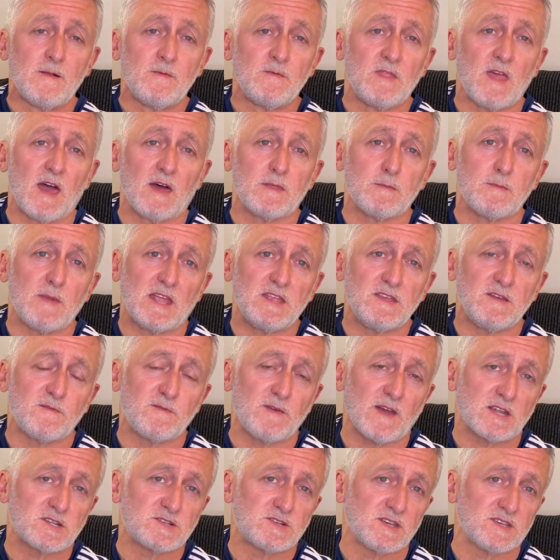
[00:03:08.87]
Now, the
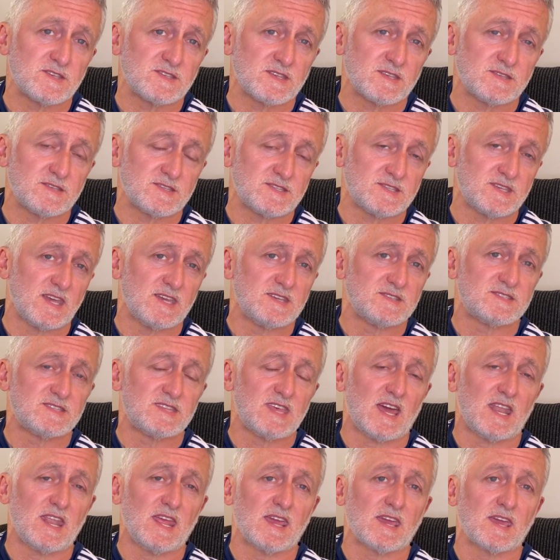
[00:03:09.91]
manufacturer says
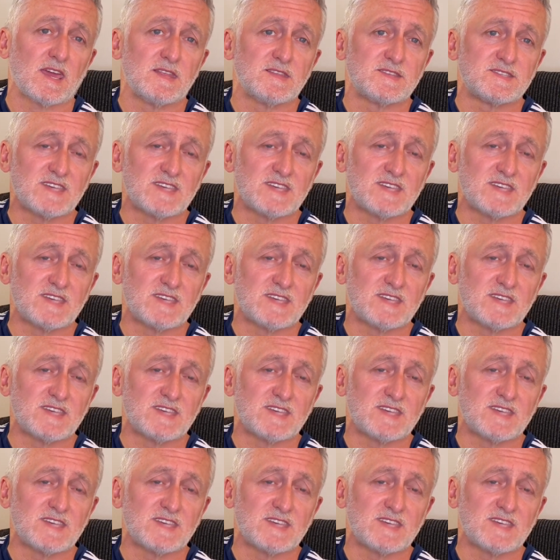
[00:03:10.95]
that it can